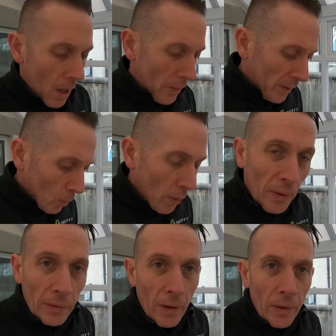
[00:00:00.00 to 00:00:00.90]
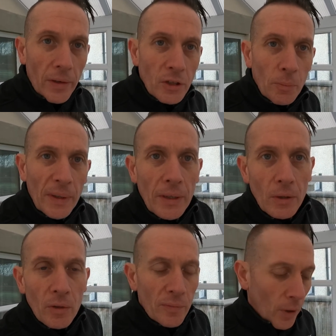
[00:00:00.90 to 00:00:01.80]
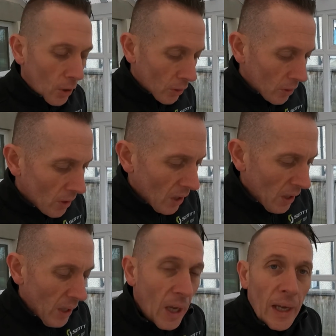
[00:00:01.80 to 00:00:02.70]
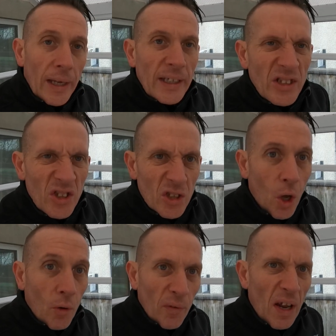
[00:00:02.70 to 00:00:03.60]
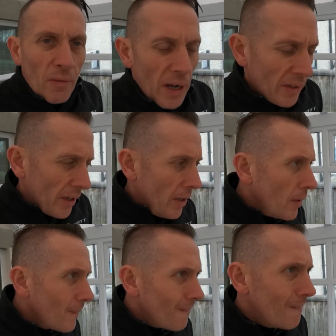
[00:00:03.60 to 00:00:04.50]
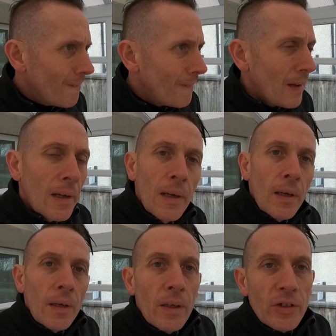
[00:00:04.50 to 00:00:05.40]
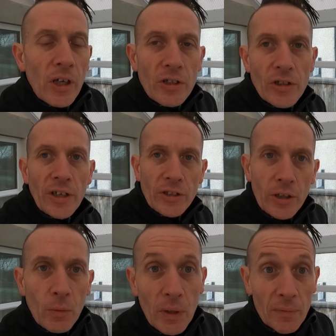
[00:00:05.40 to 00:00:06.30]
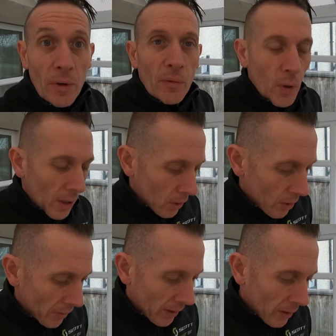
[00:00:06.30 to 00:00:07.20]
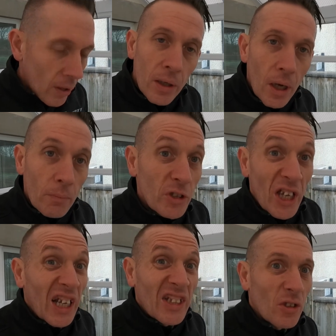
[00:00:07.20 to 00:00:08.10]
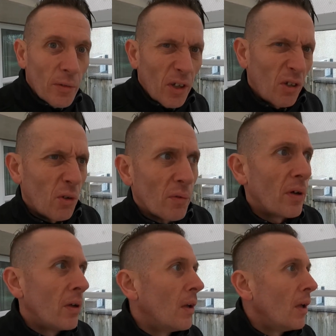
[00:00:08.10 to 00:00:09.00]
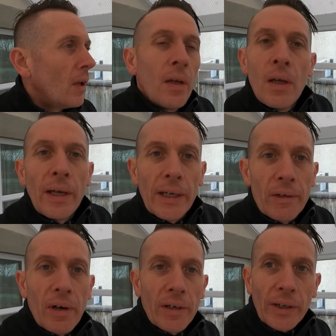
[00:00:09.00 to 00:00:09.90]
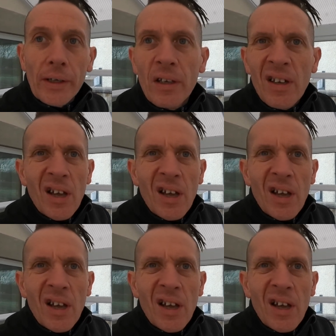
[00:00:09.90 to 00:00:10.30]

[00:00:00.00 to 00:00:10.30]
I think one thing that this will be good for is just long flat riding. The challenge next year will involve quite a lot of that. I'm used to hilly stuff, I love hilly riding.